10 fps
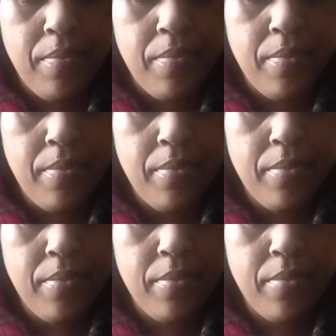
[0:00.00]

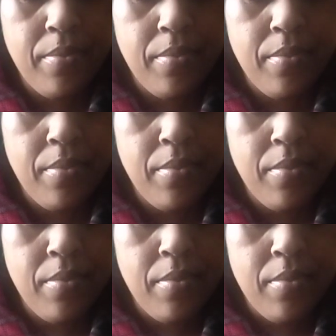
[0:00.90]

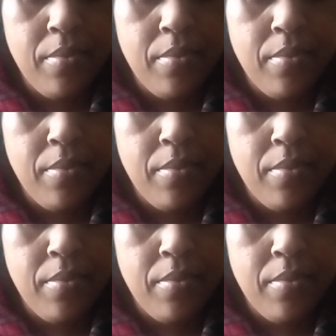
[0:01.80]
Nobody speaks.